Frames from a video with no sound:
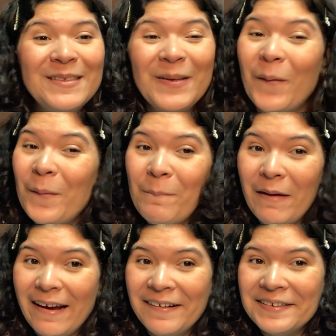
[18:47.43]
so
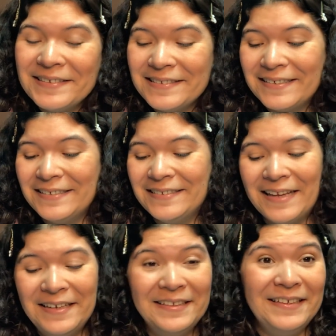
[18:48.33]
embarrassed, because
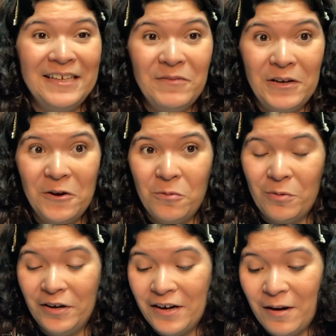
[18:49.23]
I didn't even know
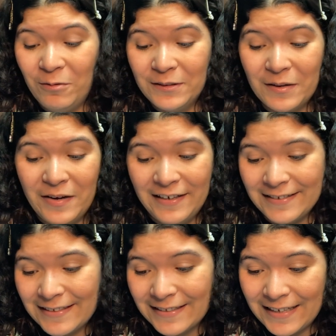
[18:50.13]
where I was going
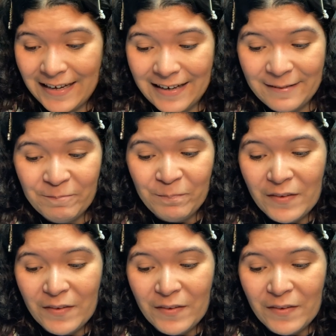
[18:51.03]
to sit.